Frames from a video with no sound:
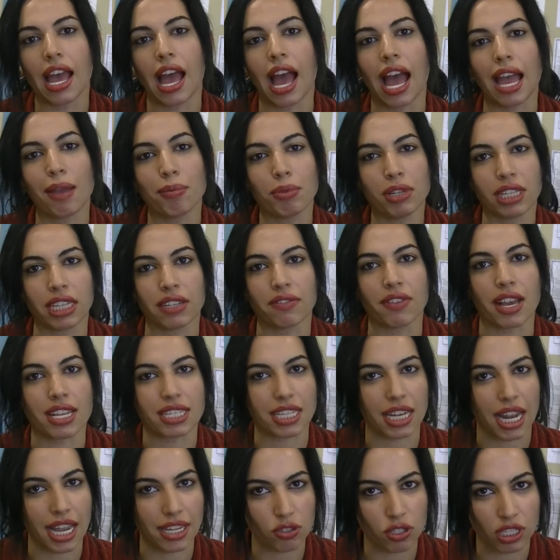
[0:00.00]
I believe as
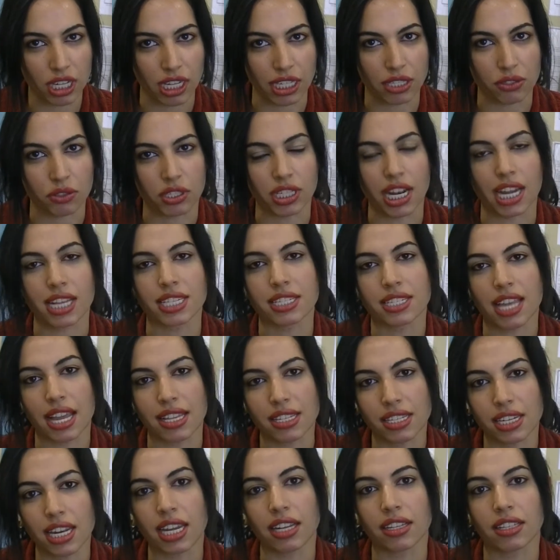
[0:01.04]
an educator that
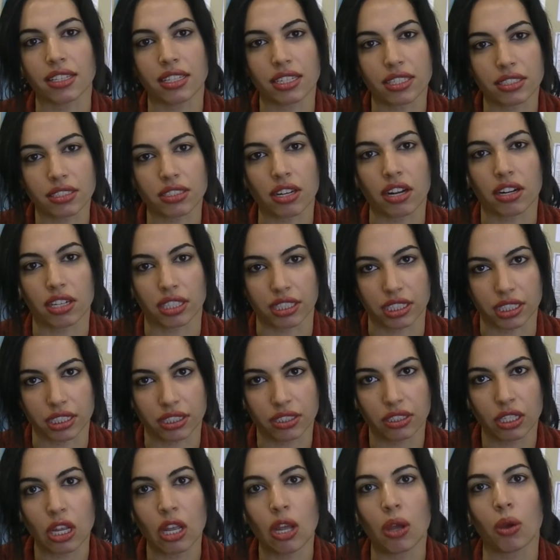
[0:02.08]
setting a clear target
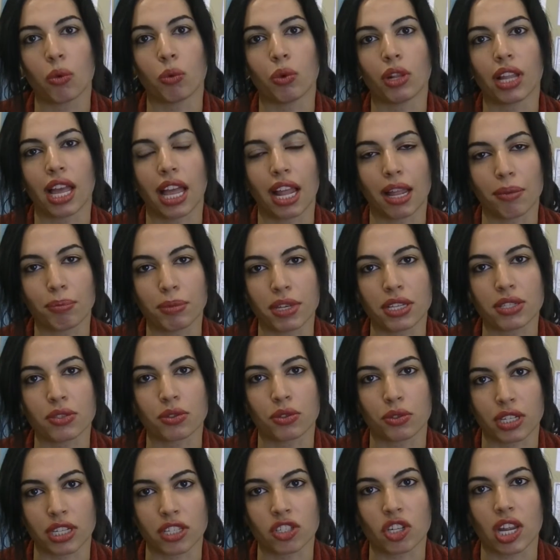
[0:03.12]
will help the
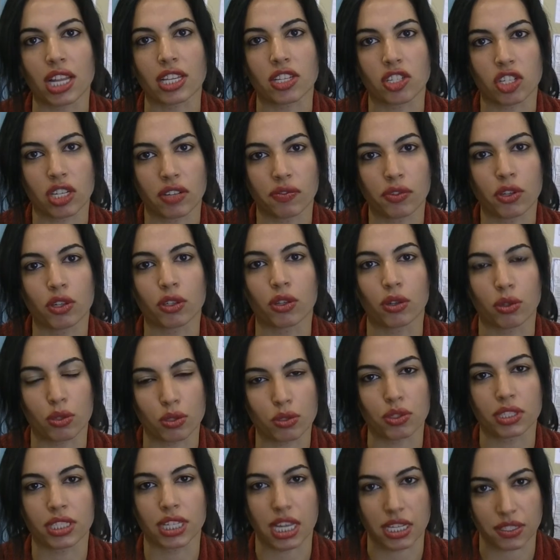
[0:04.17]
students achieve their goals
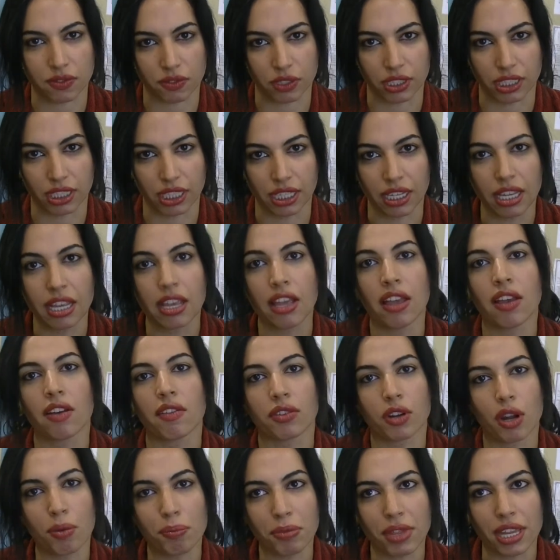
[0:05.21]
successfully.
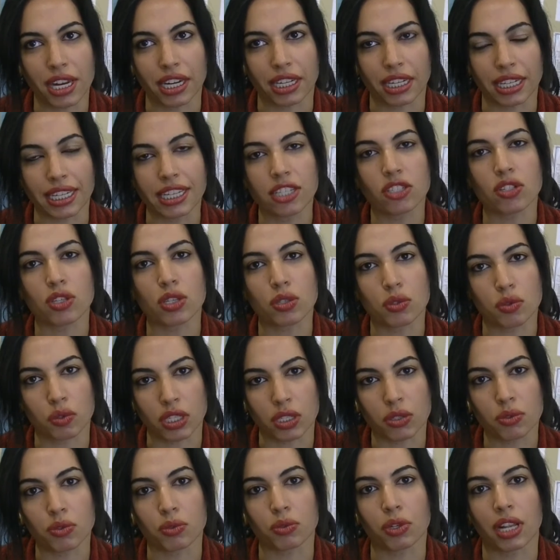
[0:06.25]
From there, each
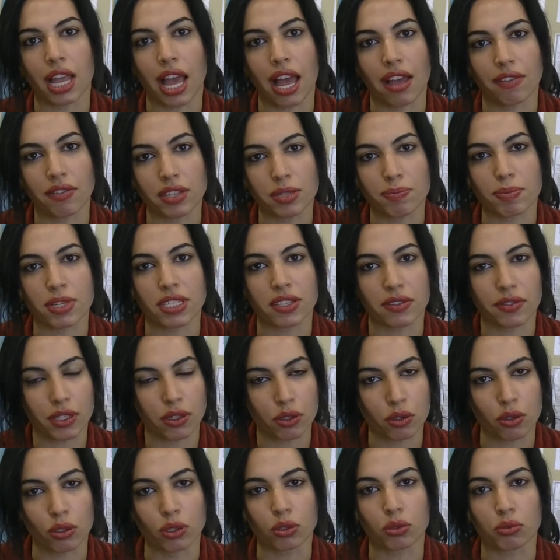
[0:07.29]
student will have a specific
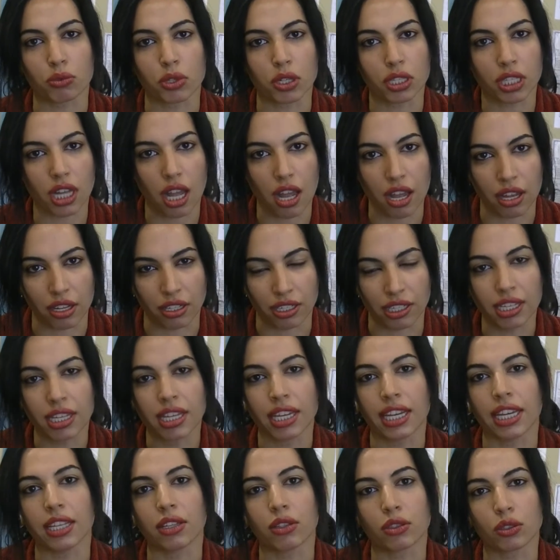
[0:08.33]
goal to work on
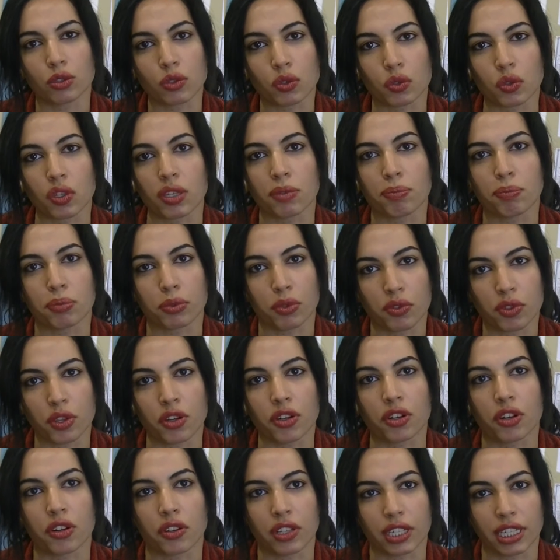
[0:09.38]
in order to improve their
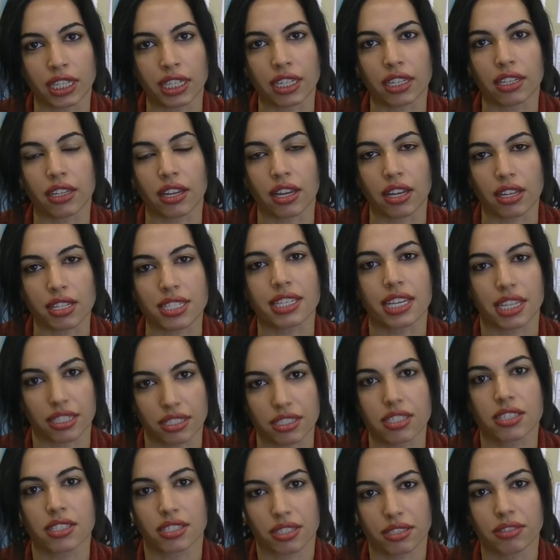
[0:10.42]
learning
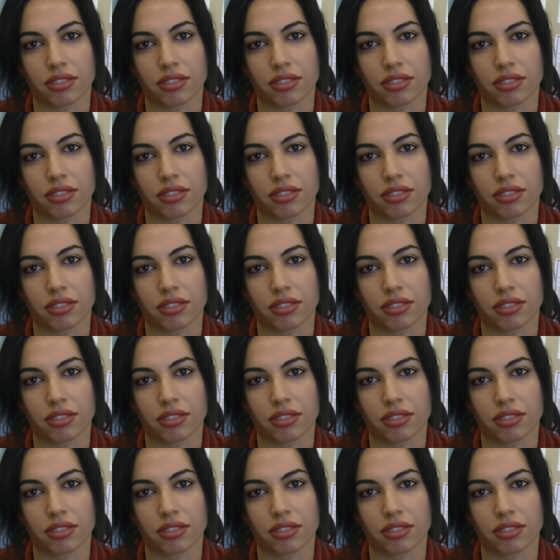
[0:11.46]
skills.